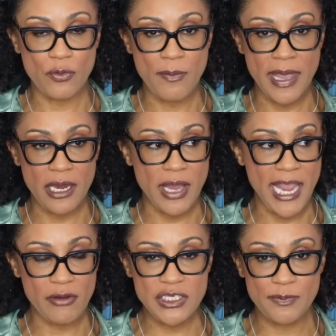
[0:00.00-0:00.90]
through Mayor
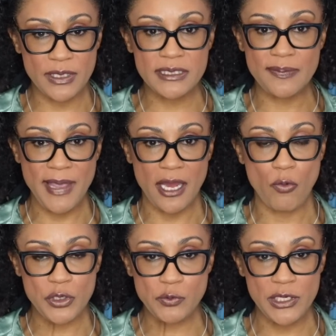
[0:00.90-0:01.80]
Harry's book, Spare,
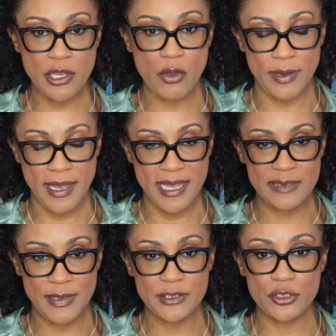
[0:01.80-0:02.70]
which we know it
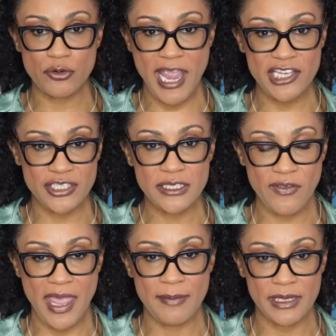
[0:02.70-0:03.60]
has been to trash his
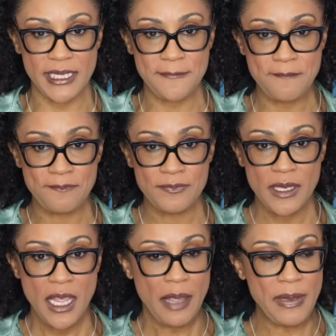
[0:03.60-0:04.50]
family.
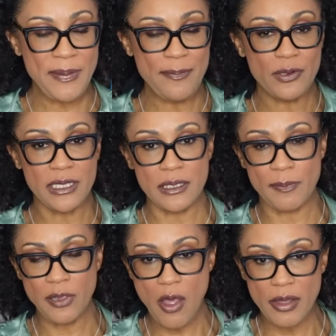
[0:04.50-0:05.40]
I mean, people can
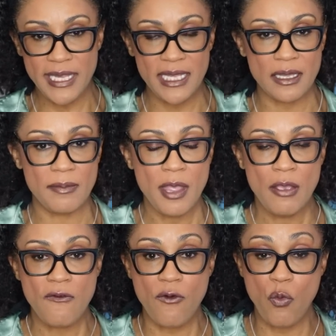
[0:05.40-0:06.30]
applaud him for